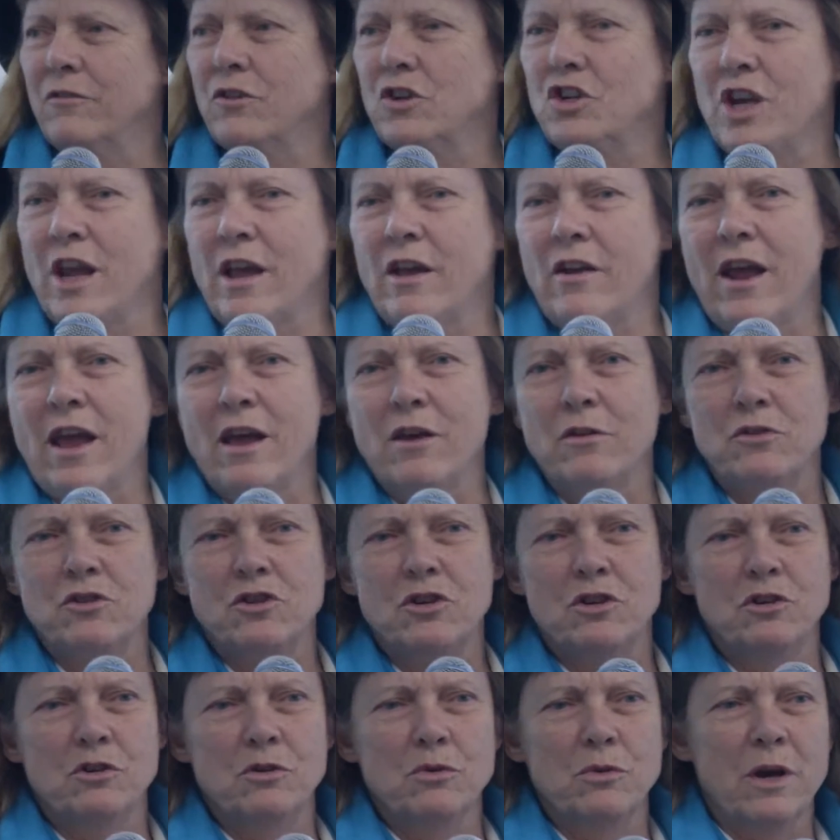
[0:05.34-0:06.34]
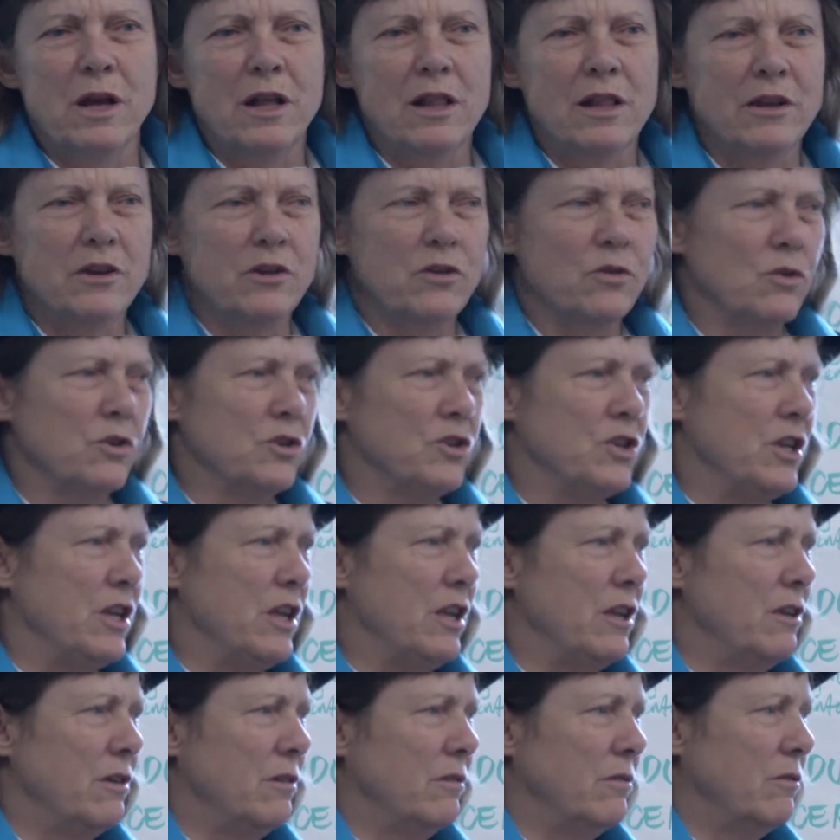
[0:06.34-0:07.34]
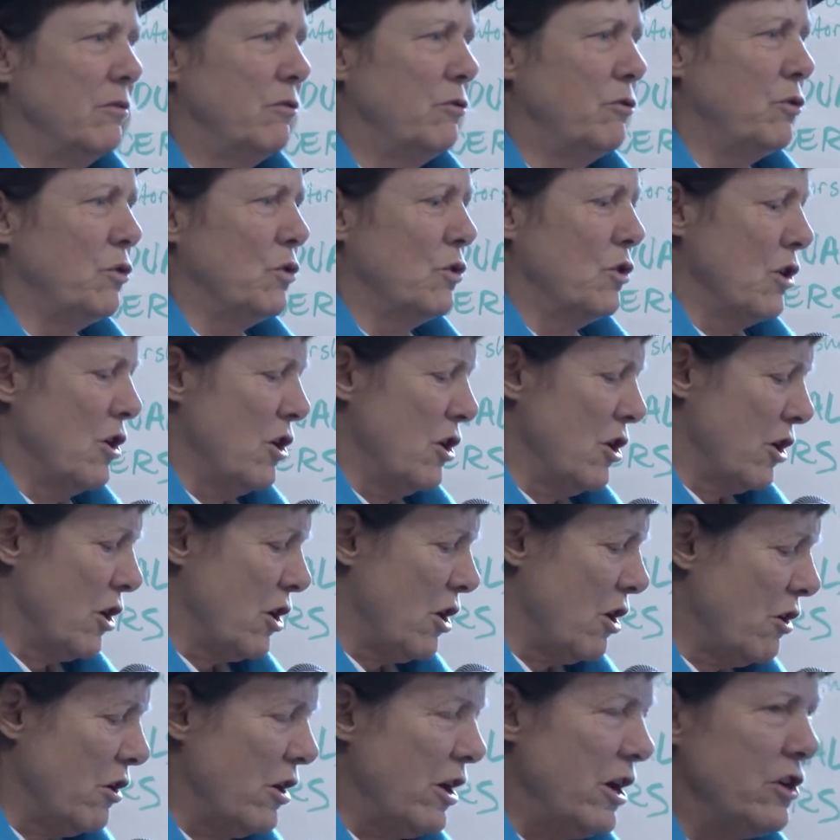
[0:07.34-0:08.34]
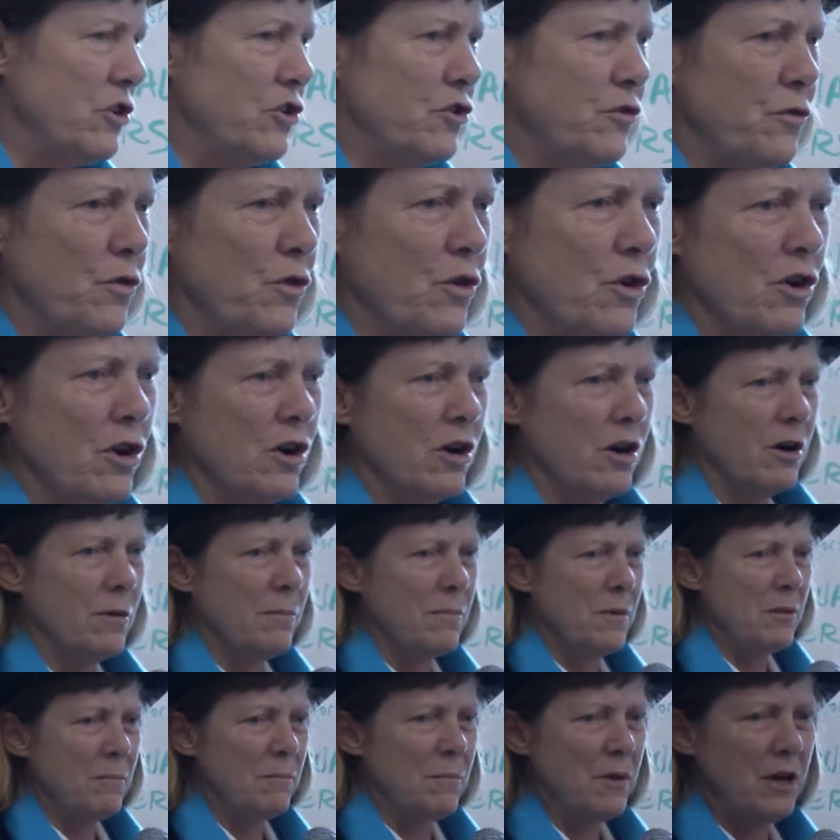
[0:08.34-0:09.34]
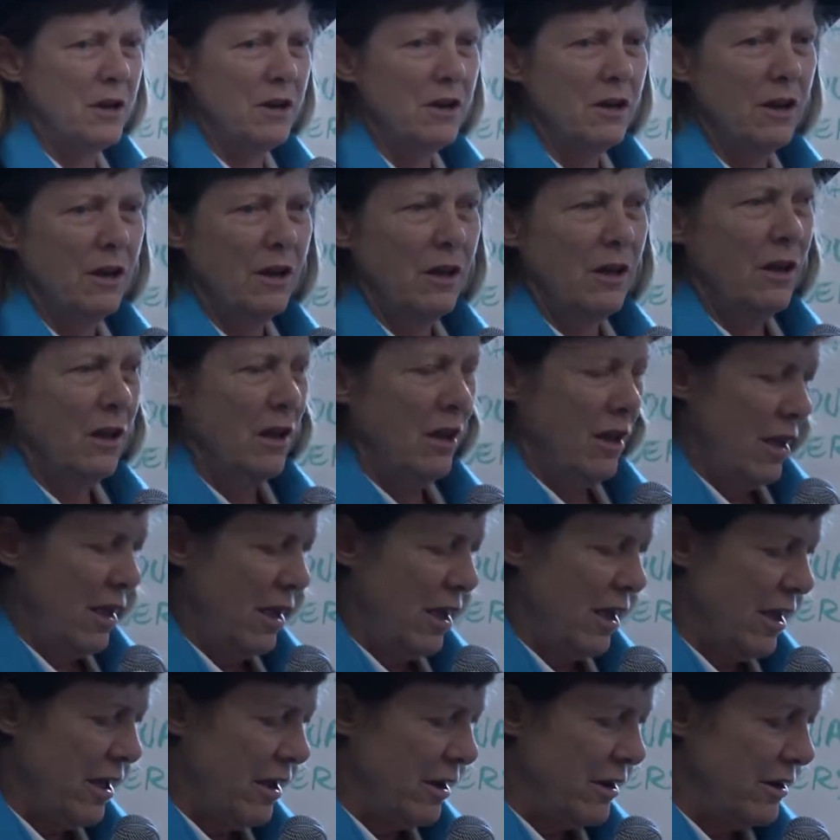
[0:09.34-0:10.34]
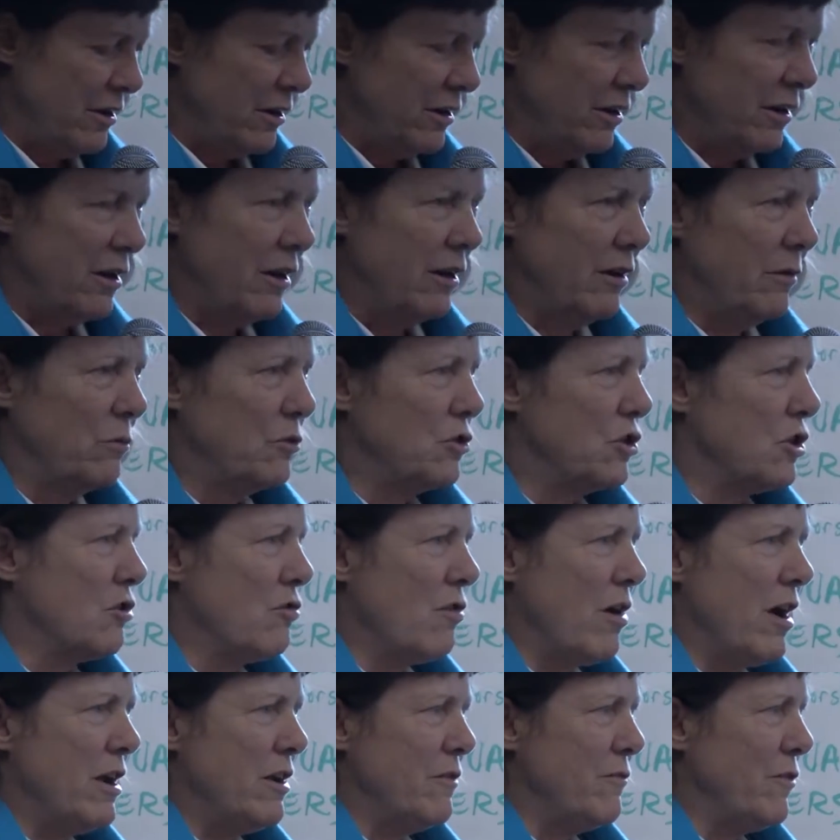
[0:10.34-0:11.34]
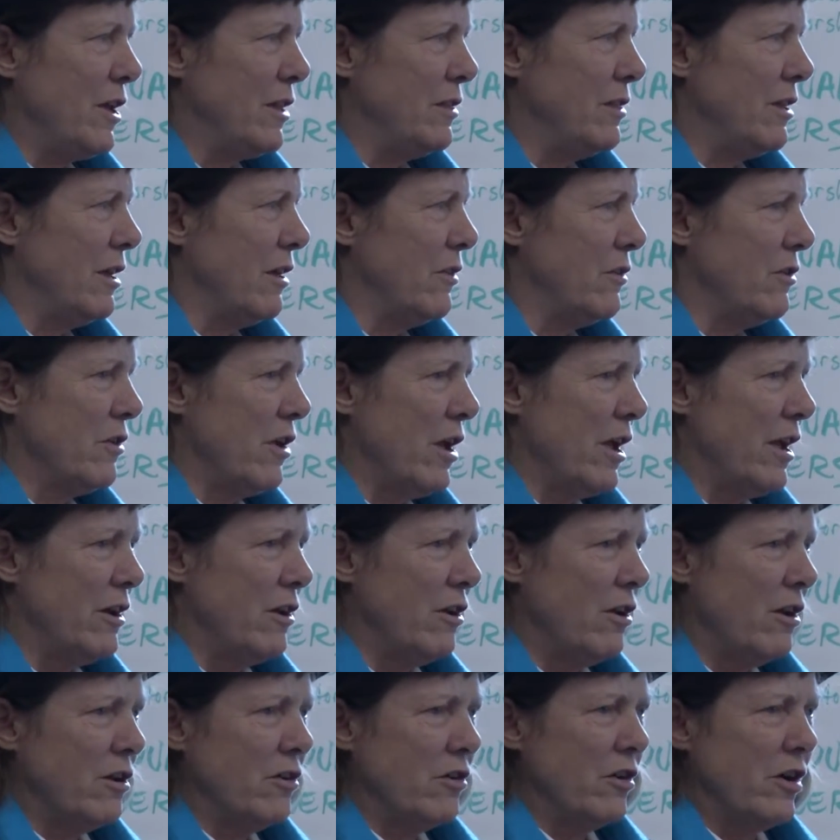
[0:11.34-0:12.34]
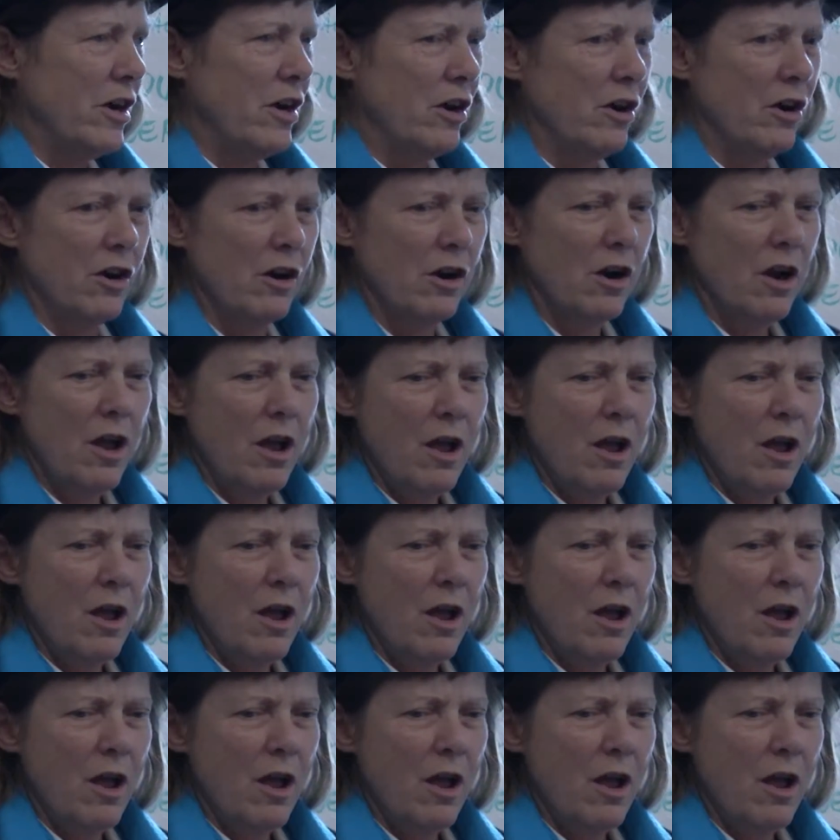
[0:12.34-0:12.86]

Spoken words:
shout out to Ellen Dorsey for her courage, for her commitment, and it was a great event the other night honoring her.